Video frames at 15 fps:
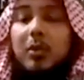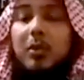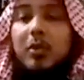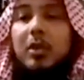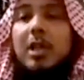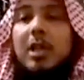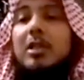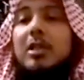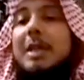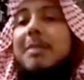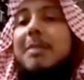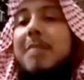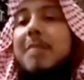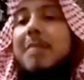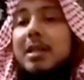Once you're
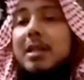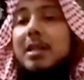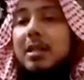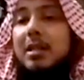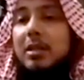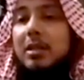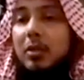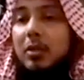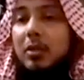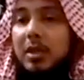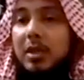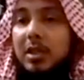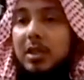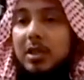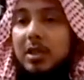comfortable, close your eyes,
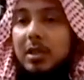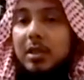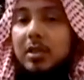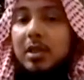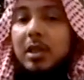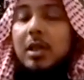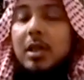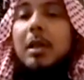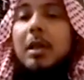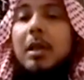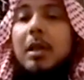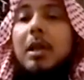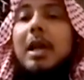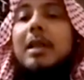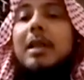imagine those
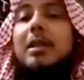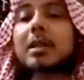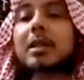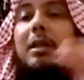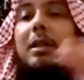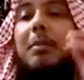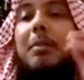incidents.